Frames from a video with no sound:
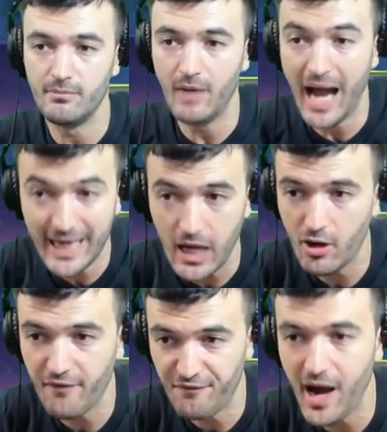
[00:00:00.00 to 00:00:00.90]
I got
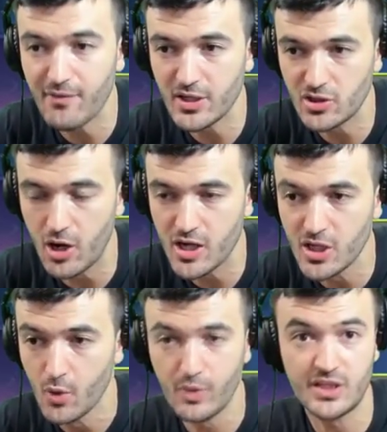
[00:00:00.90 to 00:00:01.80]
her 5 red stars,
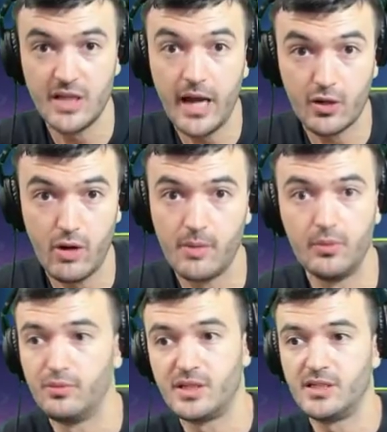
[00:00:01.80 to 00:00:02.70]
which is not
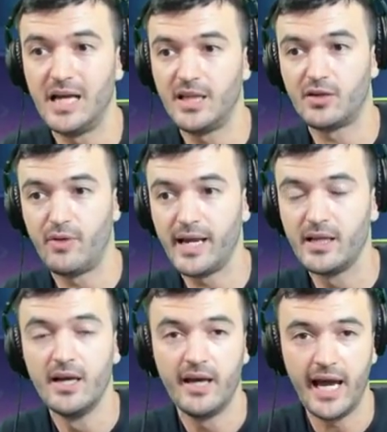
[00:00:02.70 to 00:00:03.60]
incredible, which is not that great.
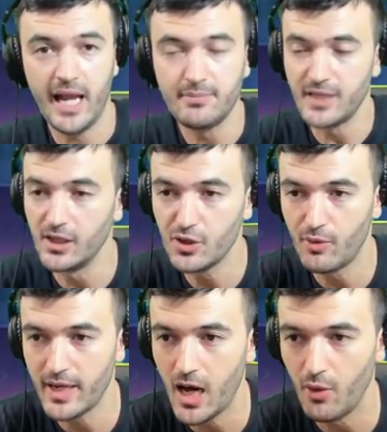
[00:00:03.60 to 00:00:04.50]
And I'm telling you
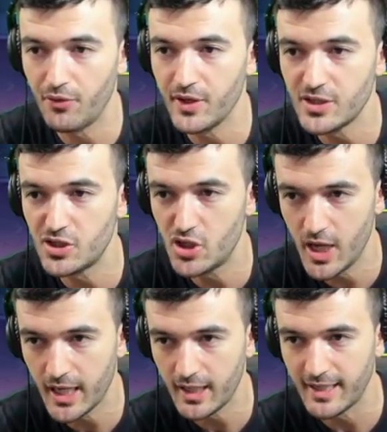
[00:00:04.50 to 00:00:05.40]
right now, this
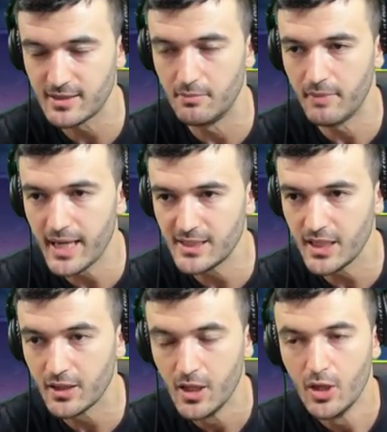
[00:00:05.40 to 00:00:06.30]
chick is
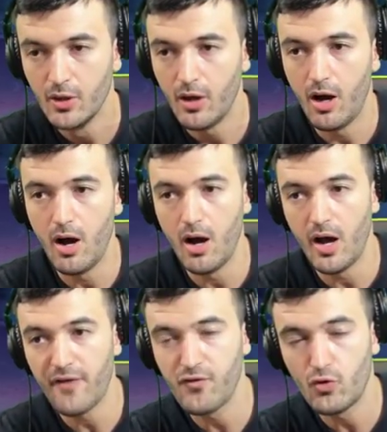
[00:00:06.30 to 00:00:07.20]
amazing.
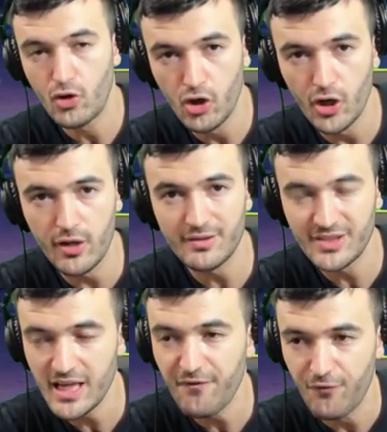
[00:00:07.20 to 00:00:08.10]
If you could
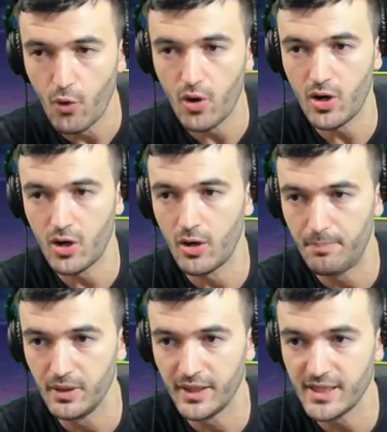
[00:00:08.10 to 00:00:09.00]
T4 her
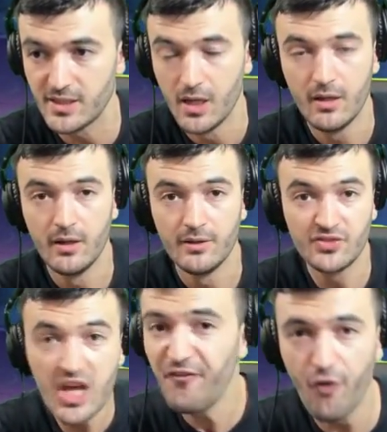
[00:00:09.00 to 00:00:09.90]
abilities,
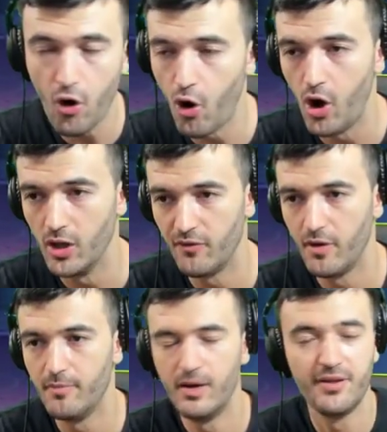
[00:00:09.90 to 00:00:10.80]
T4 all of
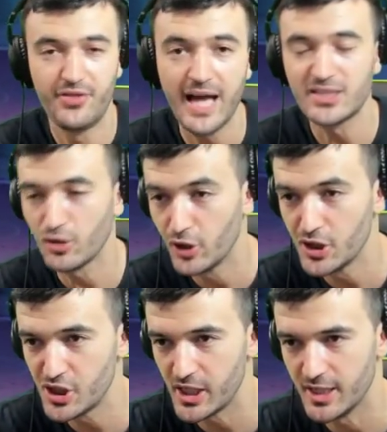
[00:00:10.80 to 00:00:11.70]
them. That's how
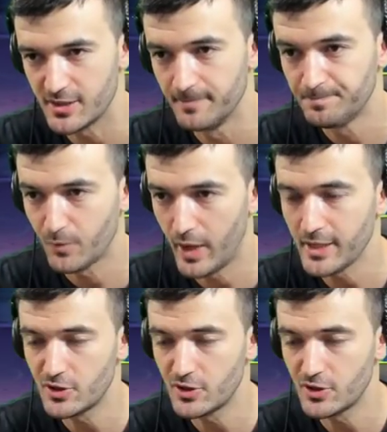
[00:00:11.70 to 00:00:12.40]
good she is, right?